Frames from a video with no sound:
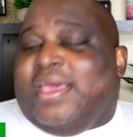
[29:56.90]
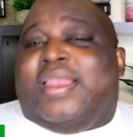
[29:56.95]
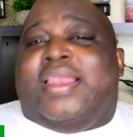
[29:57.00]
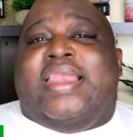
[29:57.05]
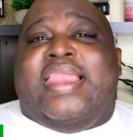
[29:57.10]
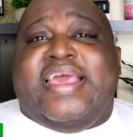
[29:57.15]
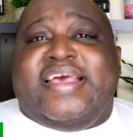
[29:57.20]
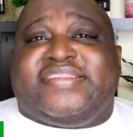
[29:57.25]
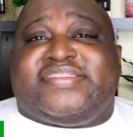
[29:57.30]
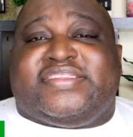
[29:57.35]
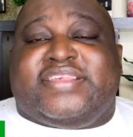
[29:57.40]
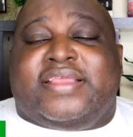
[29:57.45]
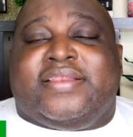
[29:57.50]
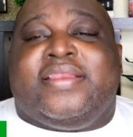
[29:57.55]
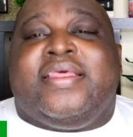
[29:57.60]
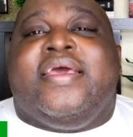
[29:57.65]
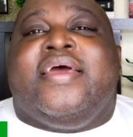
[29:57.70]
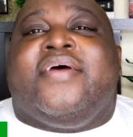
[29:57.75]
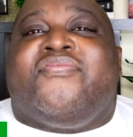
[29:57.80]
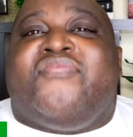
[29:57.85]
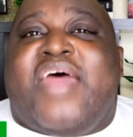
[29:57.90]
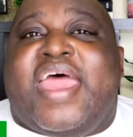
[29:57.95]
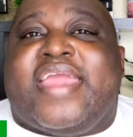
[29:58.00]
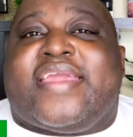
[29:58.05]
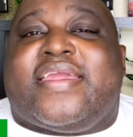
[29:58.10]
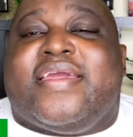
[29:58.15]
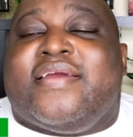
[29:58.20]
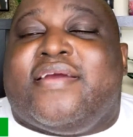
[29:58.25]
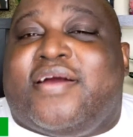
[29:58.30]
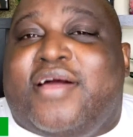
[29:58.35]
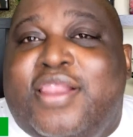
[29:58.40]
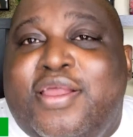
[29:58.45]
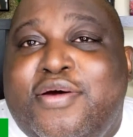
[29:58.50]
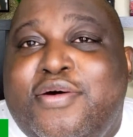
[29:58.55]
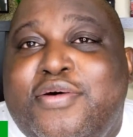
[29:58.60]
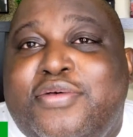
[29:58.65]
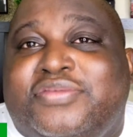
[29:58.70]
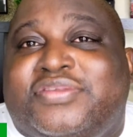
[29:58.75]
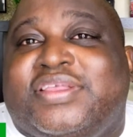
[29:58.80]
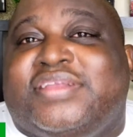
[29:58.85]
Listen, that
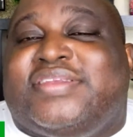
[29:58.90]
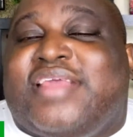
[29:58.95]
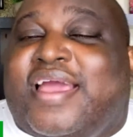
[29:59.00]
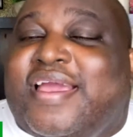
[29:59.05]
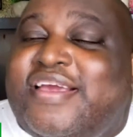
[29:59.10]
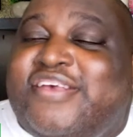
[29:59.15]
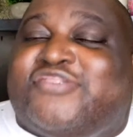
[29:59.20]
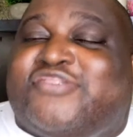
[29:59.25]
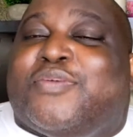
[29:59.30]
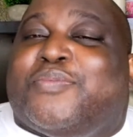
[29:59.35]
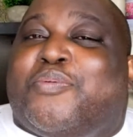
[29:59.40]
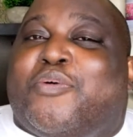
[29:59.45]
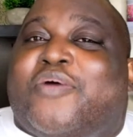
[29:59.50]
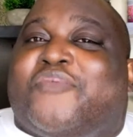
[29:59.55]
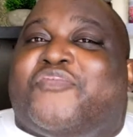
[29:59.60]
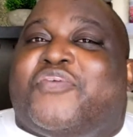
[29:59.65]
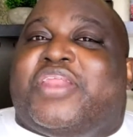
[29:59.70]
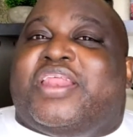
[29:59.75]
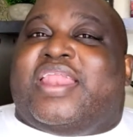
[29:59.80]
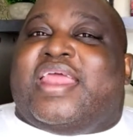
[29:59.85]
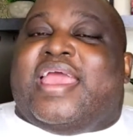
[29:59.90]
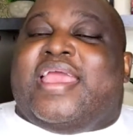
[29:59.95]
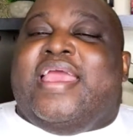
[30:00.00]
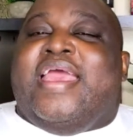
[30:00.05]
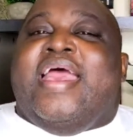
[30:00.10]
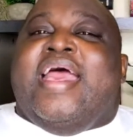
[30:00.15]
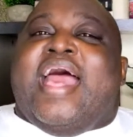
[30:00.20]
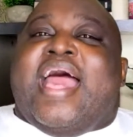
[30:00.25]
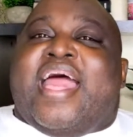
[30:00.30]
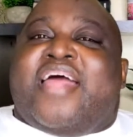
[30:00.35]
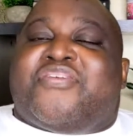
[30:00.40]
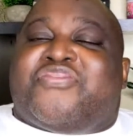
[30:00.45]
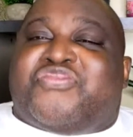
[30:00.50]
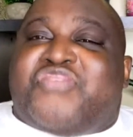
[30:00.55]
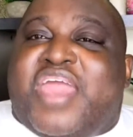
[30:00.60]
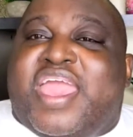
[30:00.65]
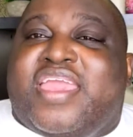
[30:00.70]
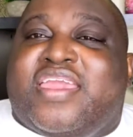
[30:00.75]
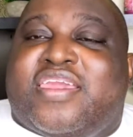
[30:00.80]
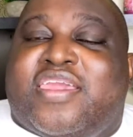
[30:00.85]
concludes the Tyesse report for today. I
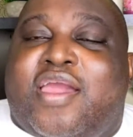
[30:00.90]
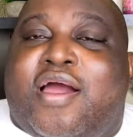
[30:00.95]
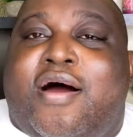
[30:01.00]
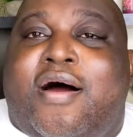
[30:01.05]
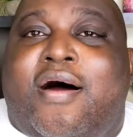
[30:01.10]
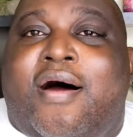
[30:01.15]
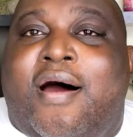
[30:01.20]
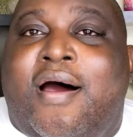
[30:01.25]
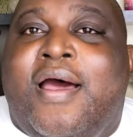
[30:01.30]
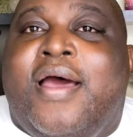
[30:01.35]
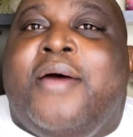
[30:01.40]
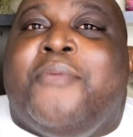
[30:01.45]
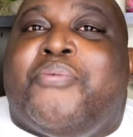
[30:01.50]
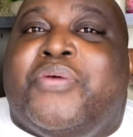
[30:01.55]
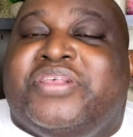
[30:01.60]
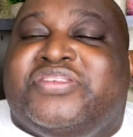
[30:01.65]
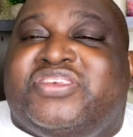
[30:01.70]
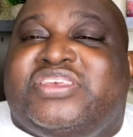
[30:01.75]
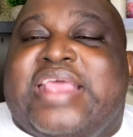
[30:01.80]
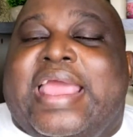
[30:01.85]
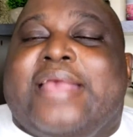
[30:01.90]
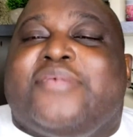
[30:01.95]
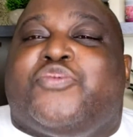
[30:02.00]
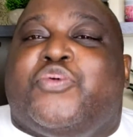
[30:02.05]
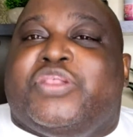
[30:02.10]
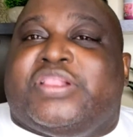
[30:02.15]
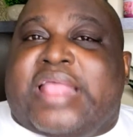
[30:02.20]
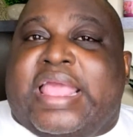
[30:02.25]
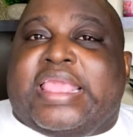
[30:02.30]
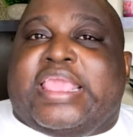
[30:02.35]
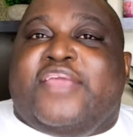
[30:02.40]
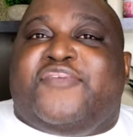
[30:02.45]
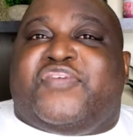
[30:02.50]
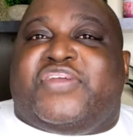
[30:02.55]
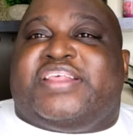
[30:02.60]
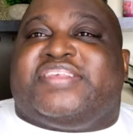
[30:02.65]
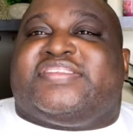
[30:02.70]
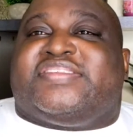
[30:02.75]
thank y'all. Prince James, we thank you for the